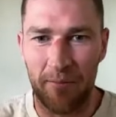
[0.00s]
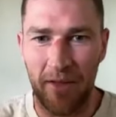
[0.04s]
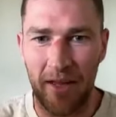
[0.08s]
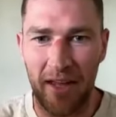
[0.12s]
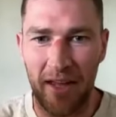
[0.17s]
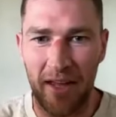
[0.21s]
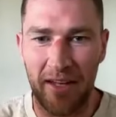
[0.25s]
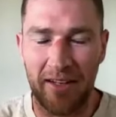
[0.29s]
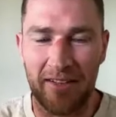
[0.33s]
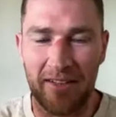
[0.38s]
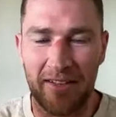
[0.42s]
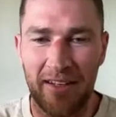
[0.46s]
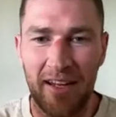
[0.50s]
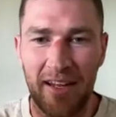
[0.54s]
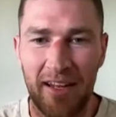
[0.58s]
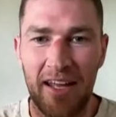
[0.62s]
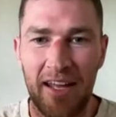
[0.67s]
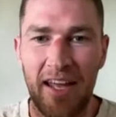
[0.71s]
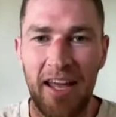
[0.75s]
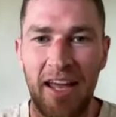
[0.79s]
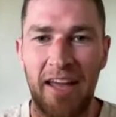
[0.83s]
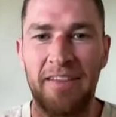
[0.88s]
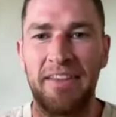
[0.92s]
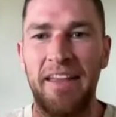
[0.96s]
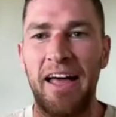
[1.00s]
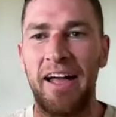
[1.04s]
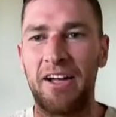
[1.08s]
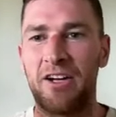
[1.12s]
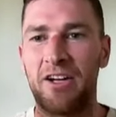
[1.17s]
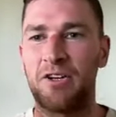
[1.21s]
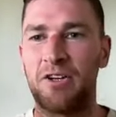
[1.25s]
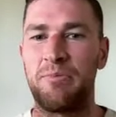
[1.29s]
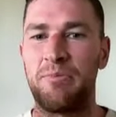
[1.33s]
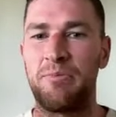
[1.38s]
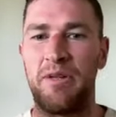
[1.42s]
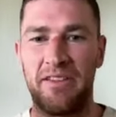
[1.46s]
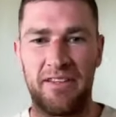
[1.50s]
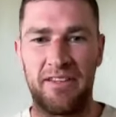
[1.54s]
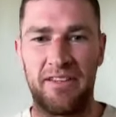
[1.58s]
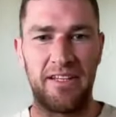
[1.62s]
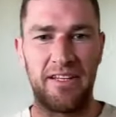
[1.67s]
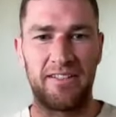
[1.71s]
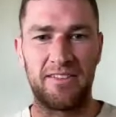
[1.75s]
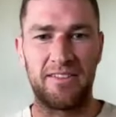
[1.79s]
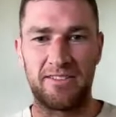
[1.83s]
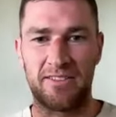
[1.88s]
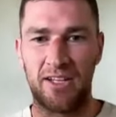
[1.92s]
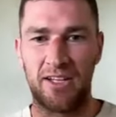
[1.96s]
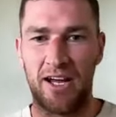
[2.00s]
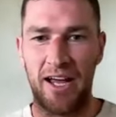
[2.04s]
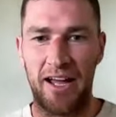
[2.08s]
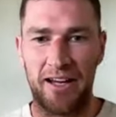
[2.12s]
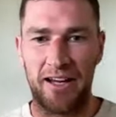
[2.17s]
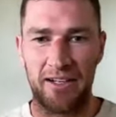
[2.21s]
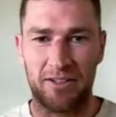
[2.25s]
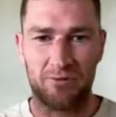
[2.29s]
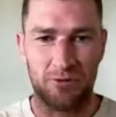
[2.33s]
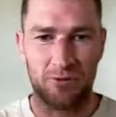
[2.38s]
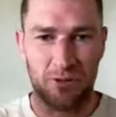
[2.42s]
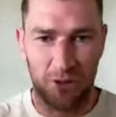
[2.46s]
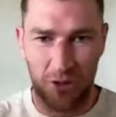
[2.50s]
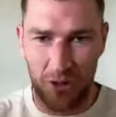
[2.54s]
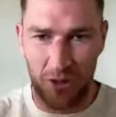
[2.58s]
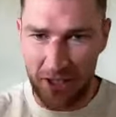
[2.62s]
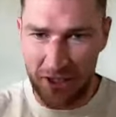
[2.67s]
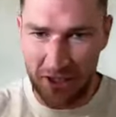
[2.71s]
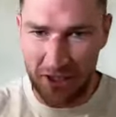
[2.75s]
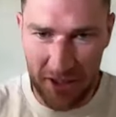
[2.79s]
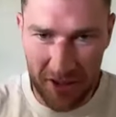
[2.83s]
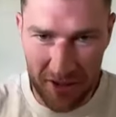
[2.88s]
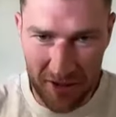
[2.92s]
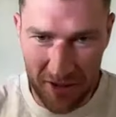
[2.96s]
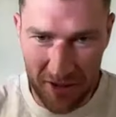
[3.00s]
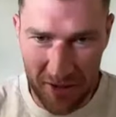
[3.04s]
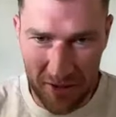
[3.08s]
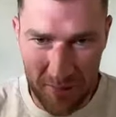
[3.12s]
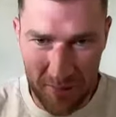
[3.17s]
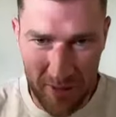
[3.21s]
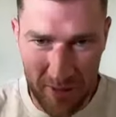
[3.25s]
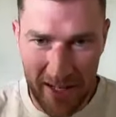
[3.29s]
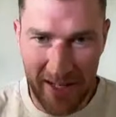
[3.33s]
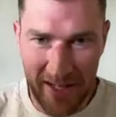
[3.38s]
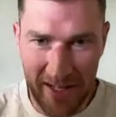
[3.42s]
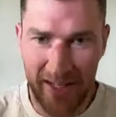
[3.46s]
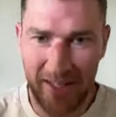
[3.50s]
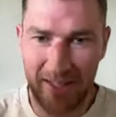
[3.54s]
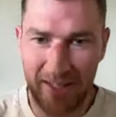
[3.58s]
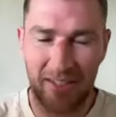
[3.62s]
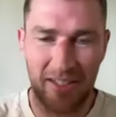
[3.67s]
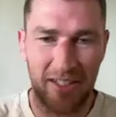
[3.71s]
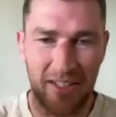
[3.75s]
And, and that could be things like regression to the mean.